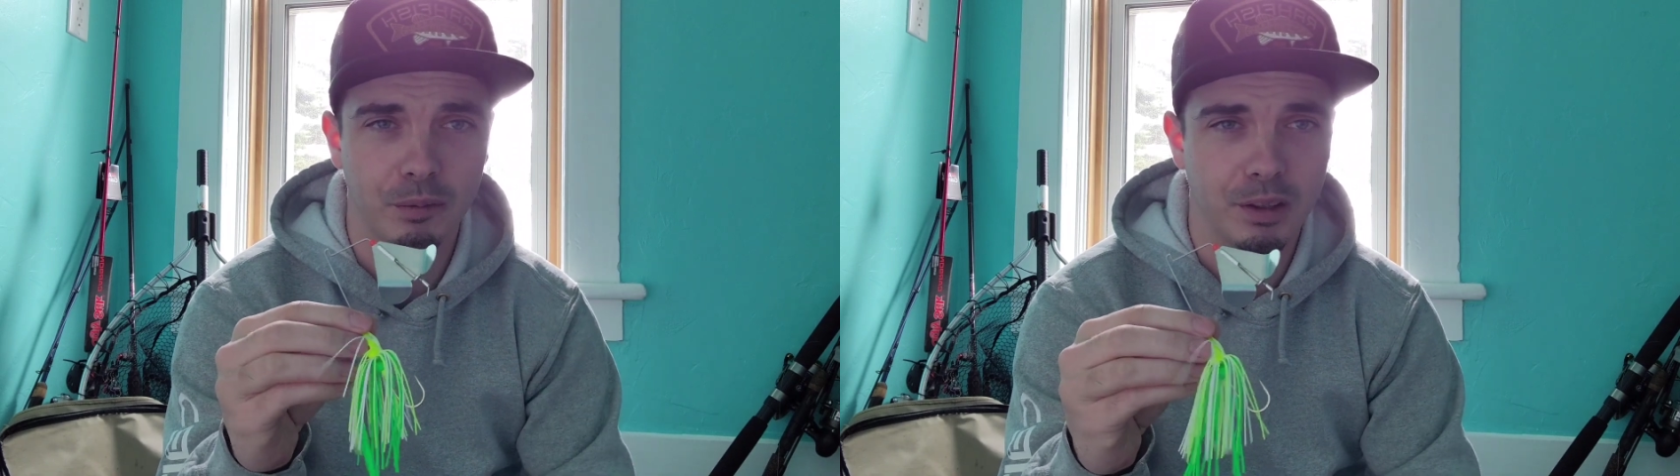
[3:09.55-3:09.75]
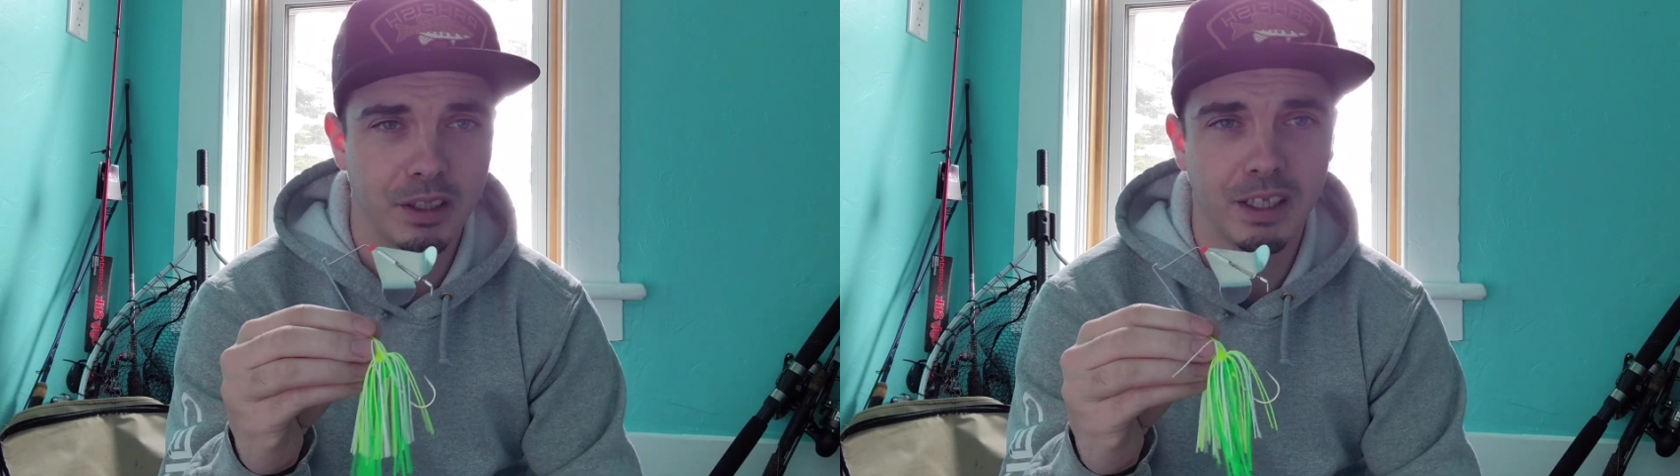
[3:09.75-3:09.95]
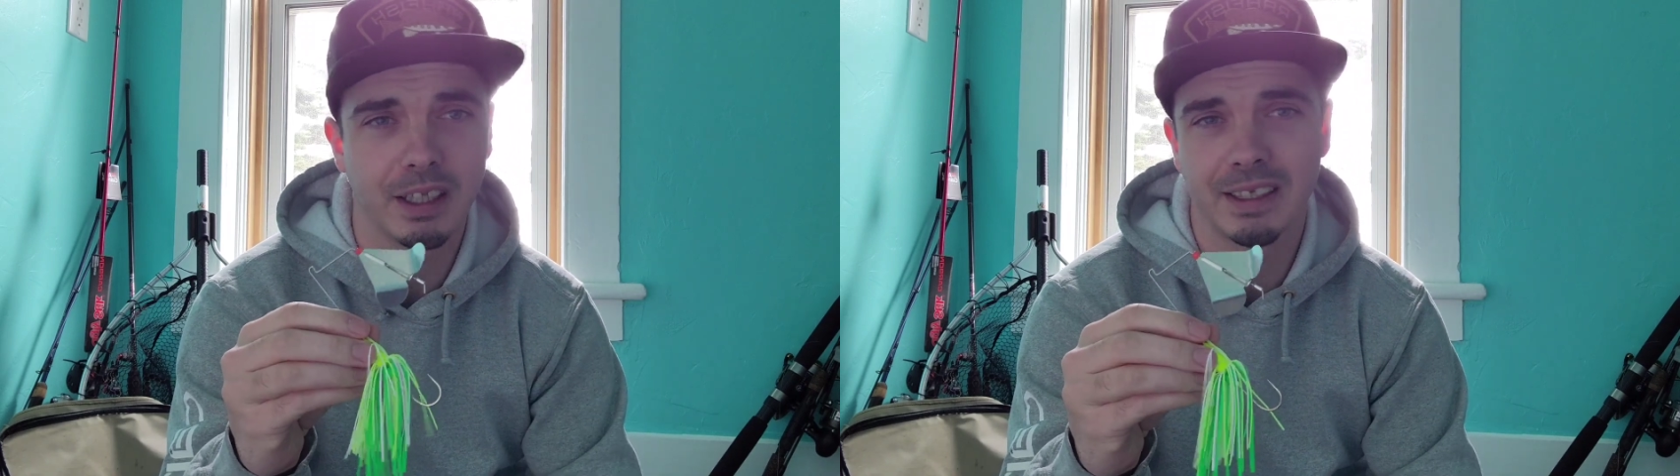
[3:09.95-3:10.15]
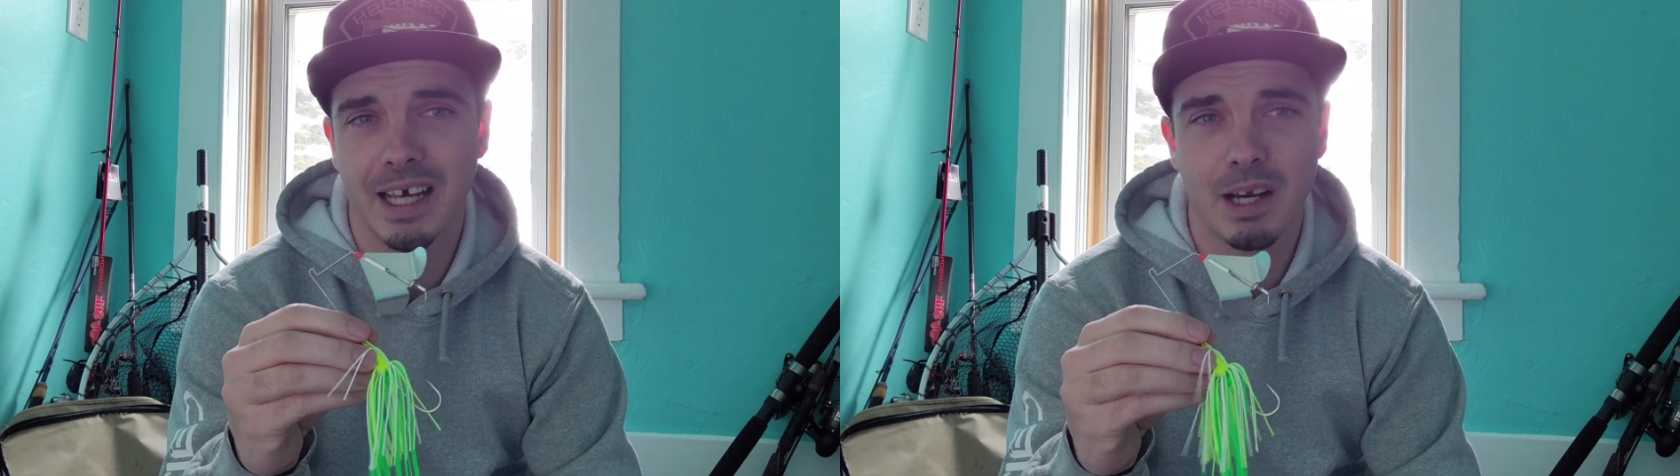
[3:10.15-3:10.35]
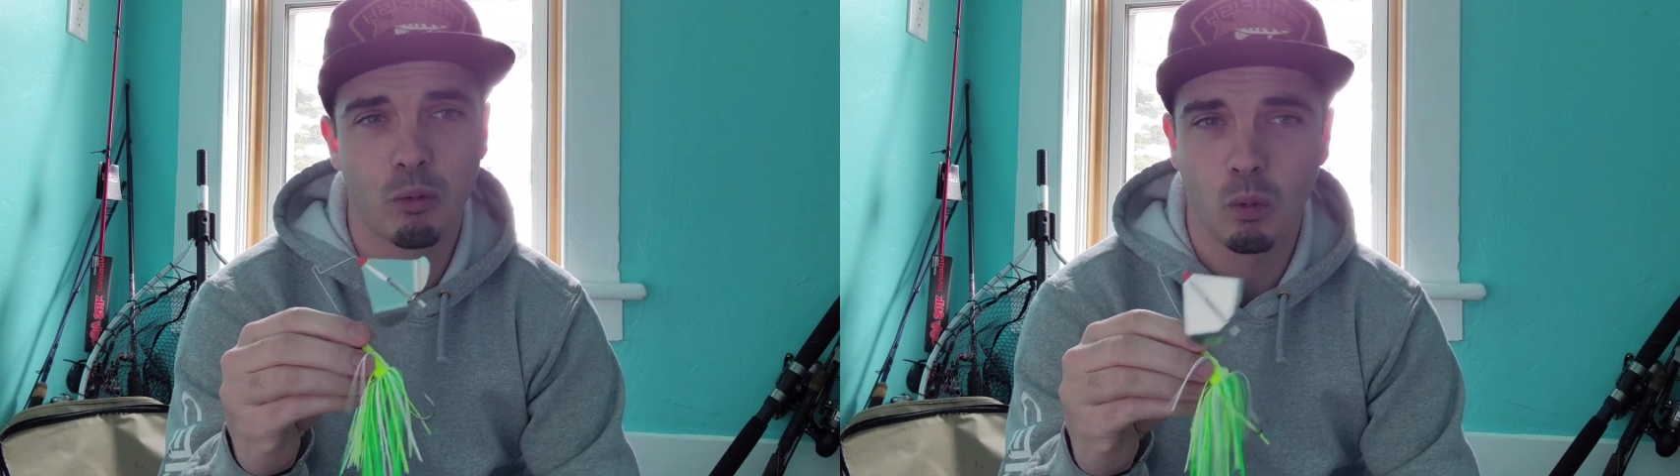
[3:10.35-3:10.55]
anything like
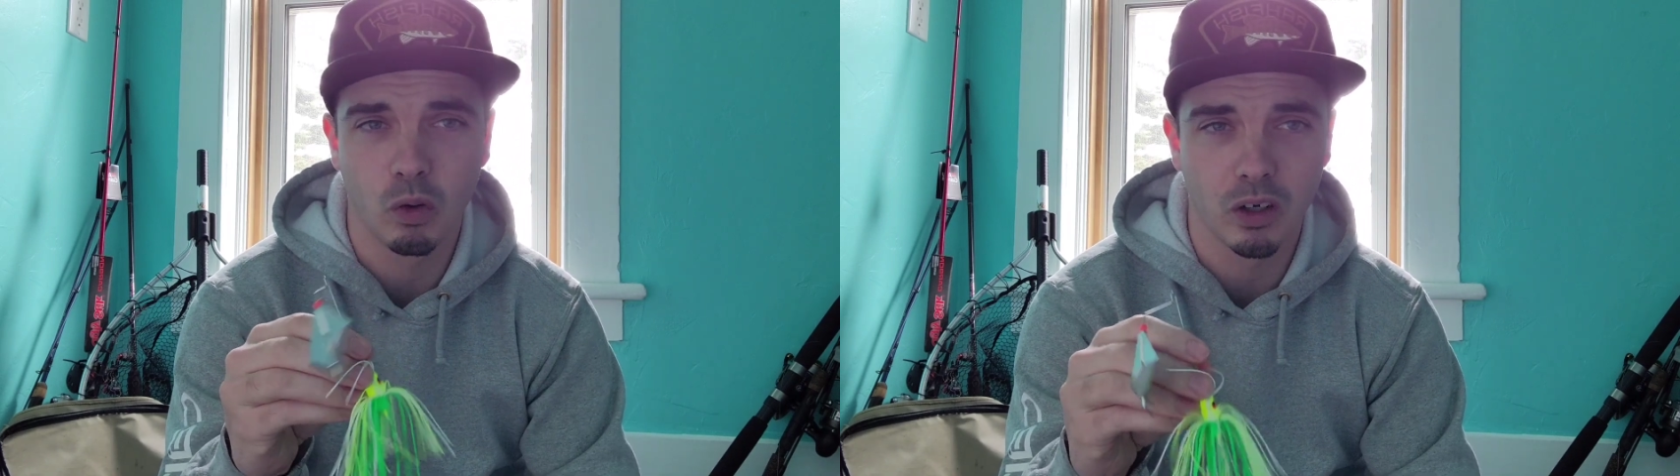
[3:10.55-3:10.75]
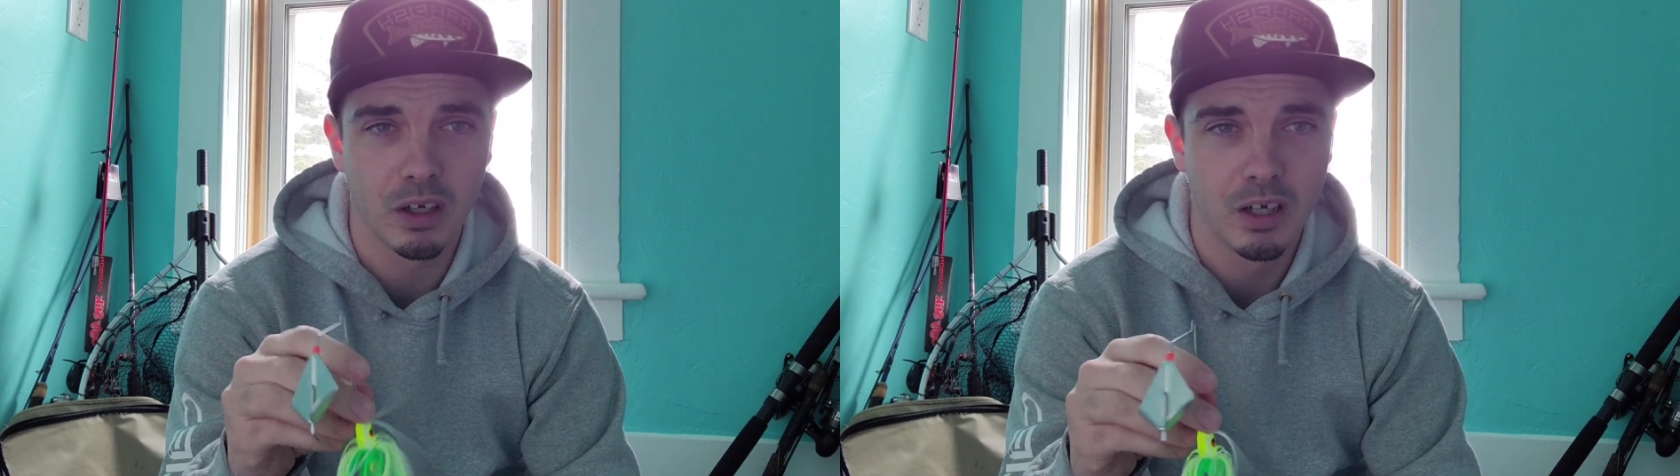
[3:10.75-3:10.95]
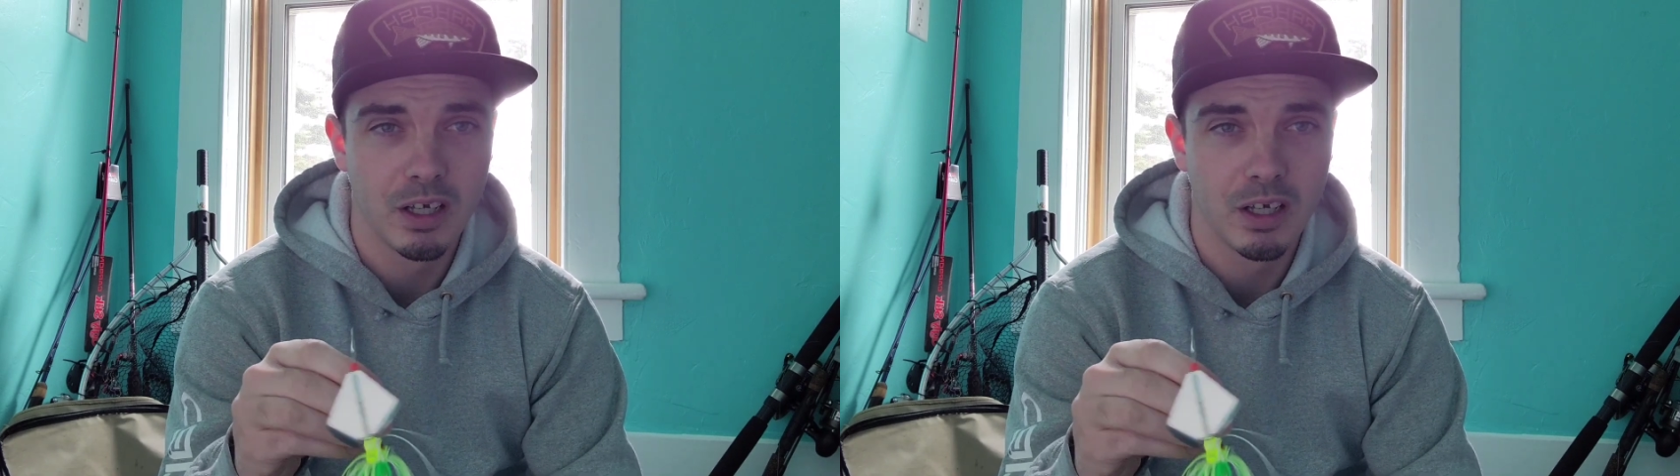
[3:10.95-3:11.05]
that will work.